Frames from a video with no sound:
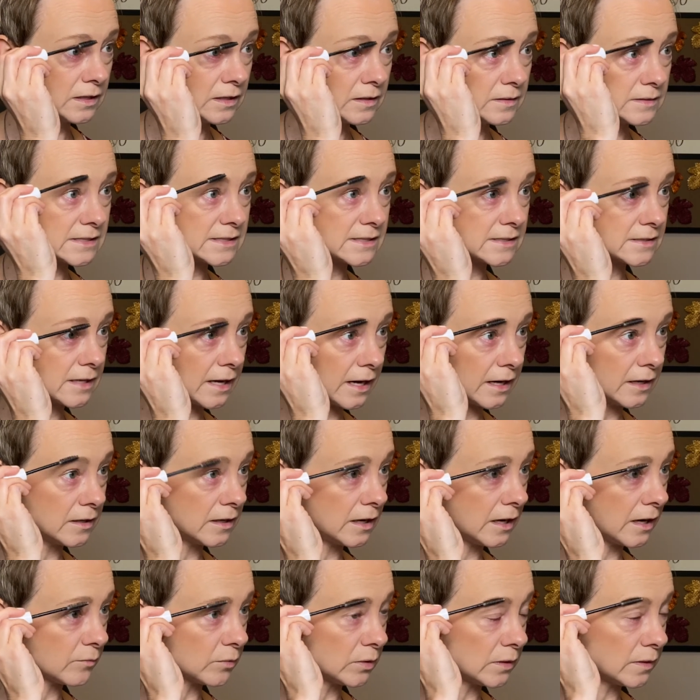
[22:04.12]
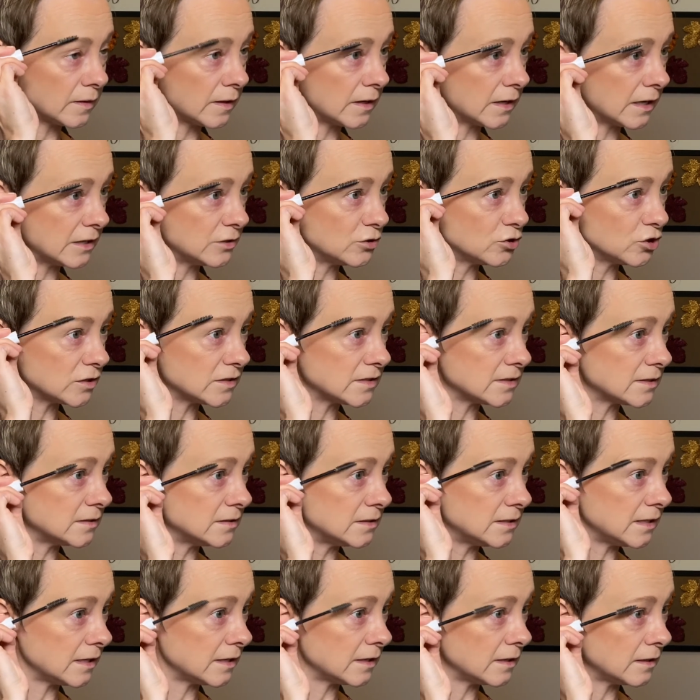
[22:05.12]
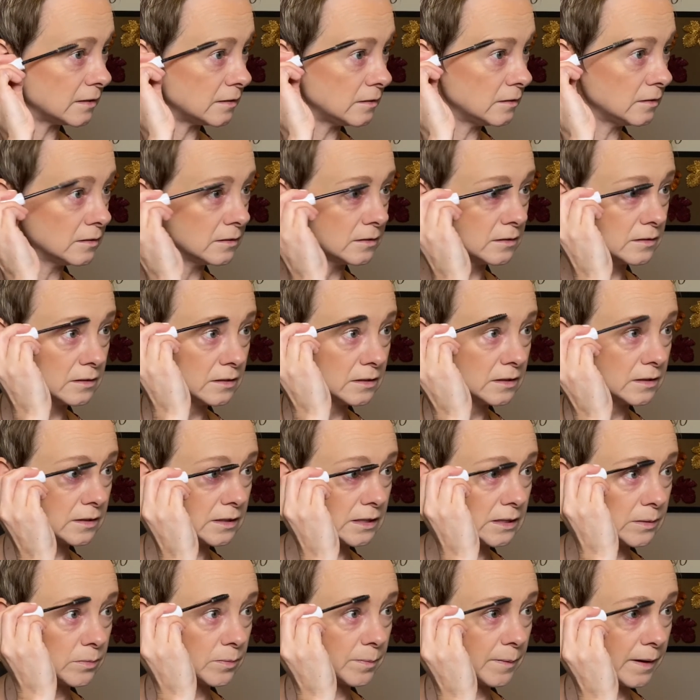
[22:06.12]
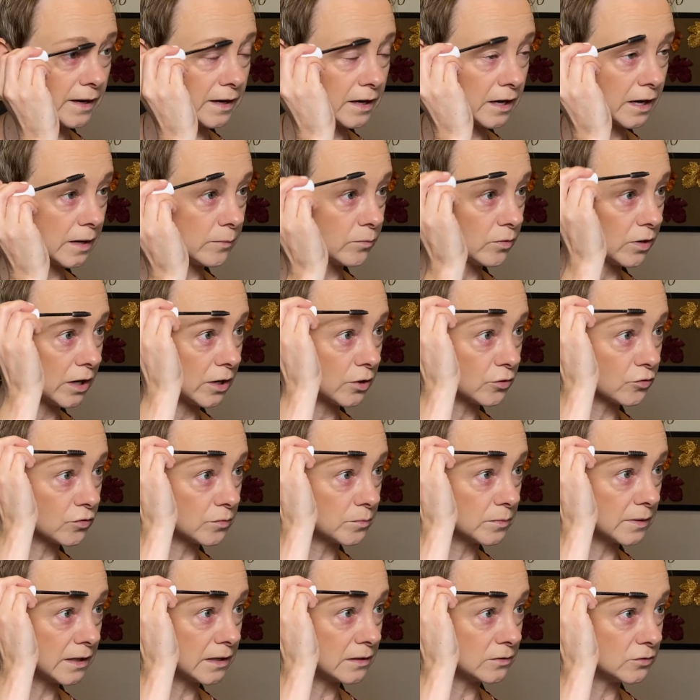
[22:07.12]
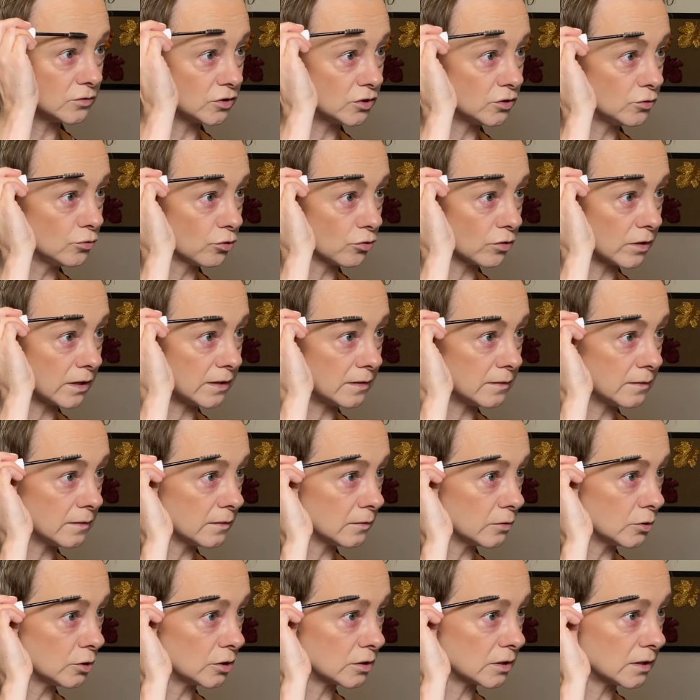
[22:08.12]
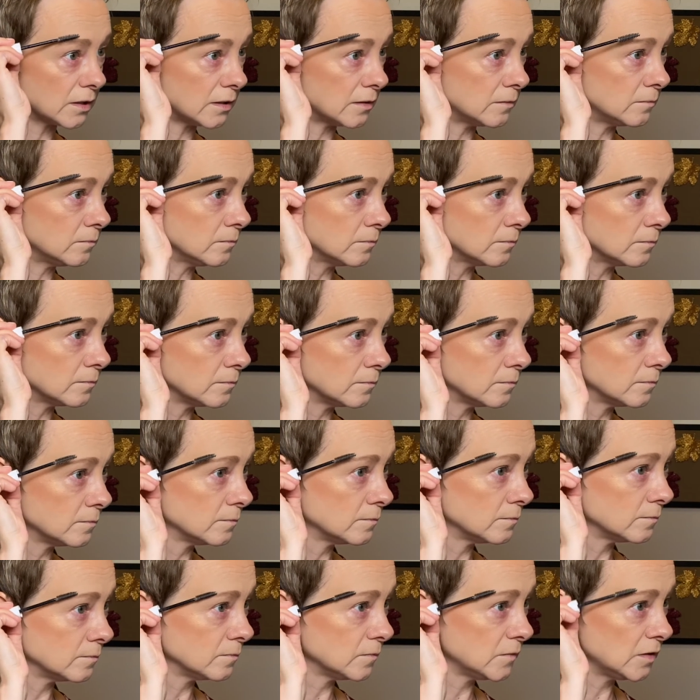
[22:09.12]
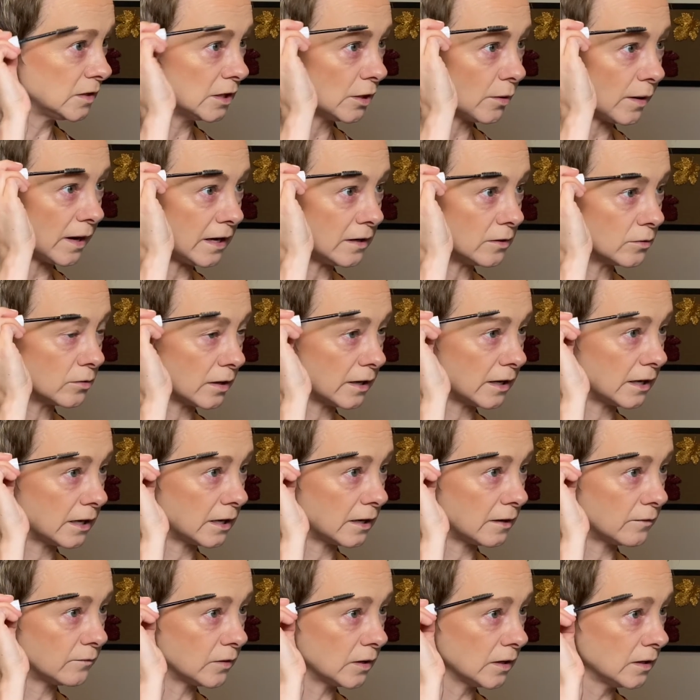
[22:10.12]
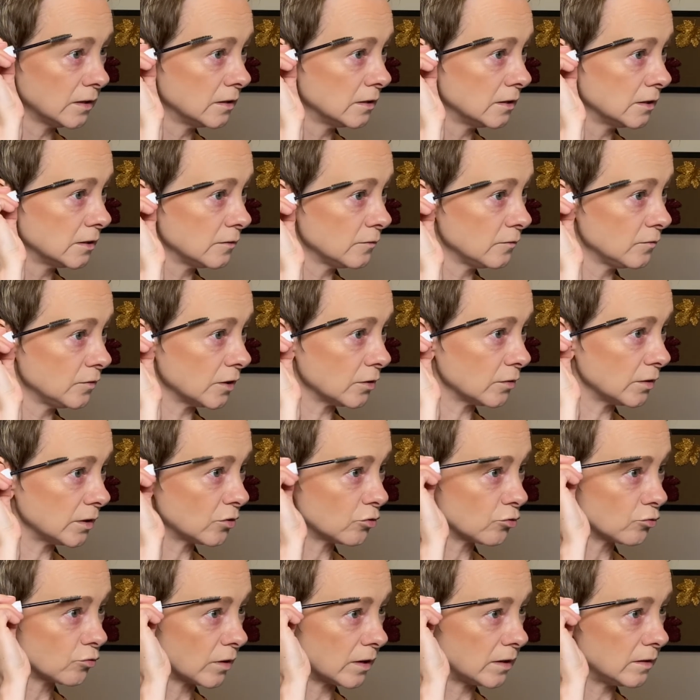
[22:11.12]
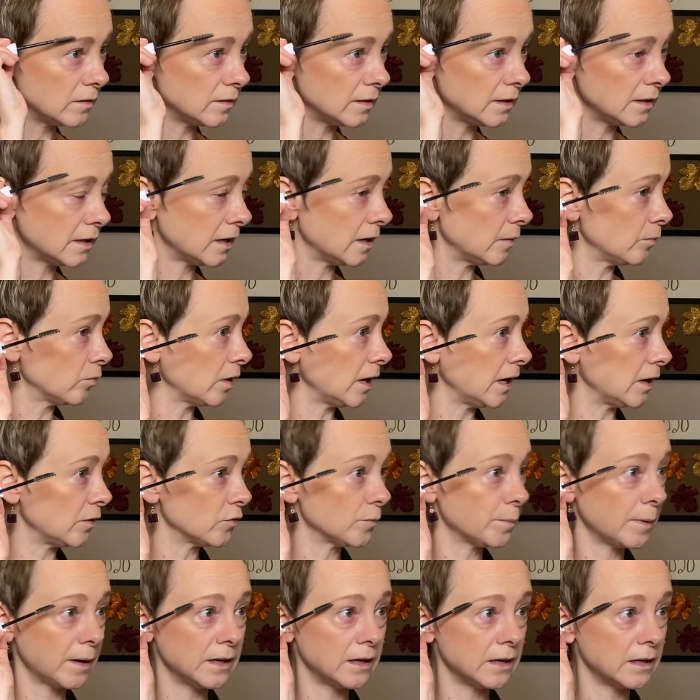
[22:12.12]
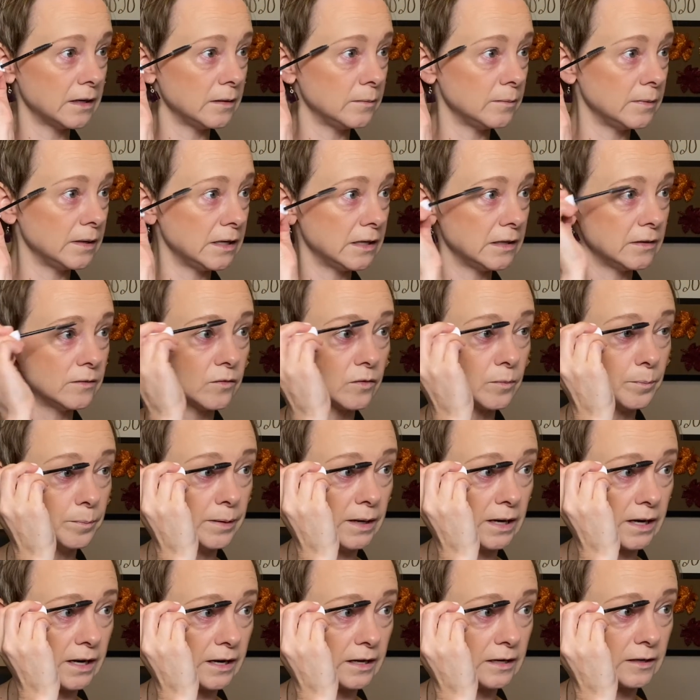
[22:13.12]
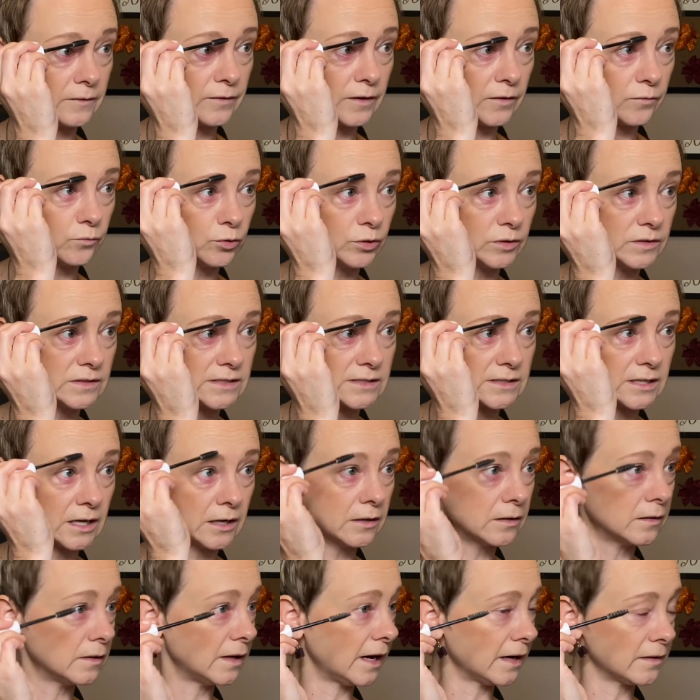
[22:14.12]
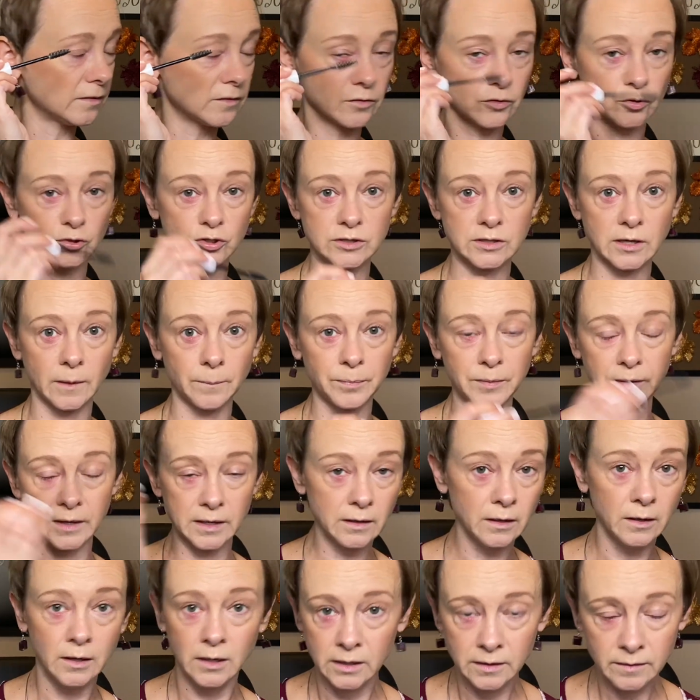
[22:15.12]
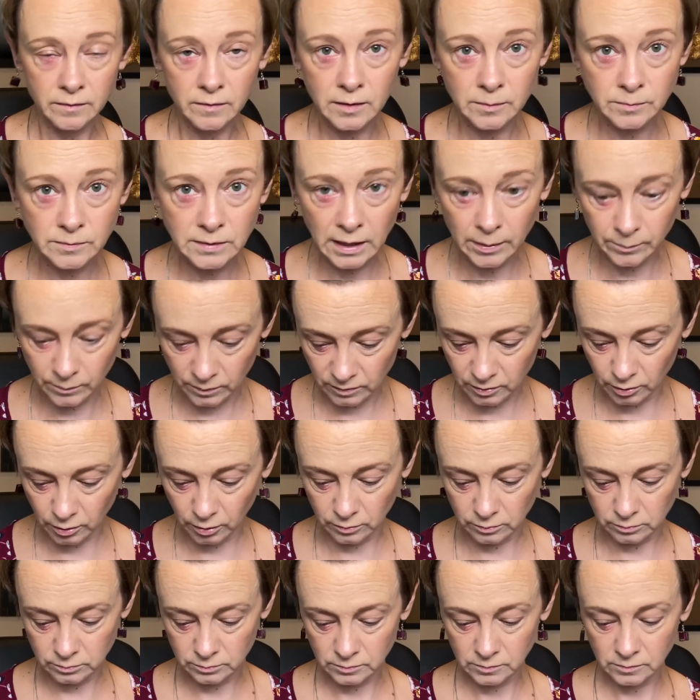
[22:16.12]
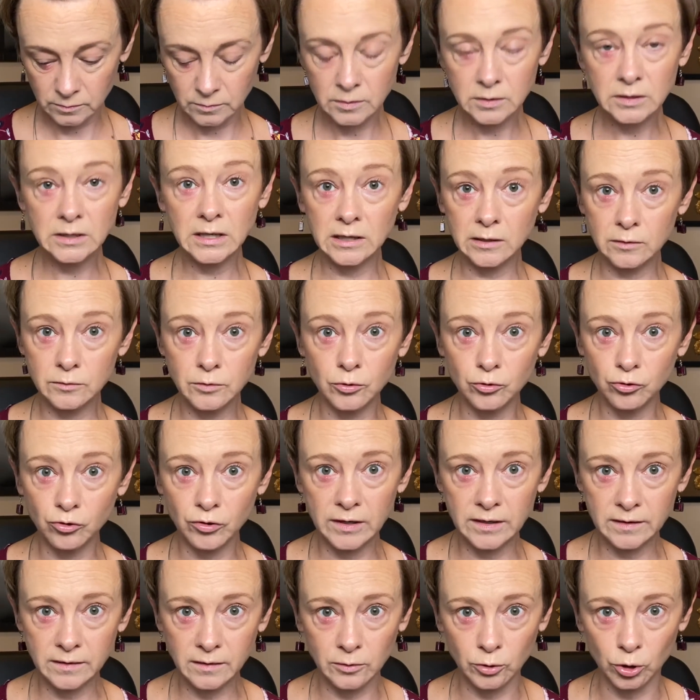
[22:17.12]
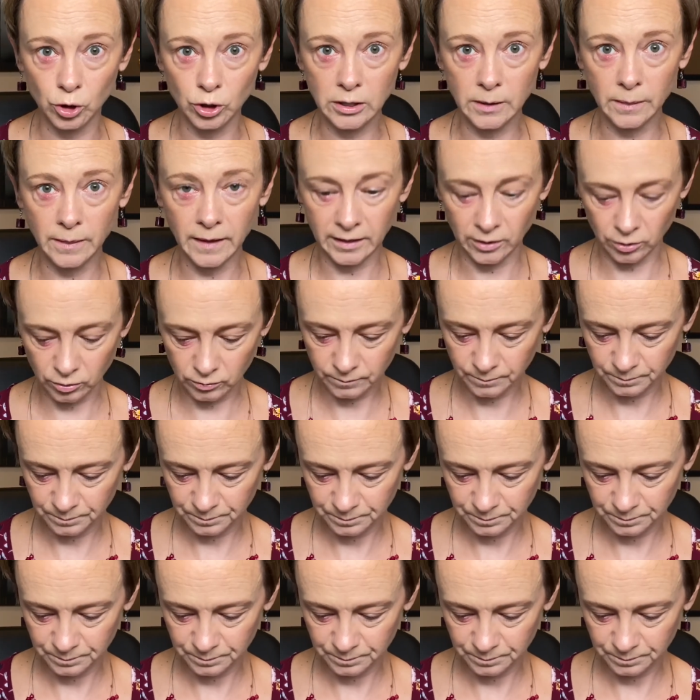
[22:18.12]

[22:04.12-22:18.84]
set everything I just did. Keeps my eyebrows from getting too crazy looking. I don't have very crazy eyebrows by any means, but if I've worn sunglasses or something, sometimes they'll get a little crazy looking there.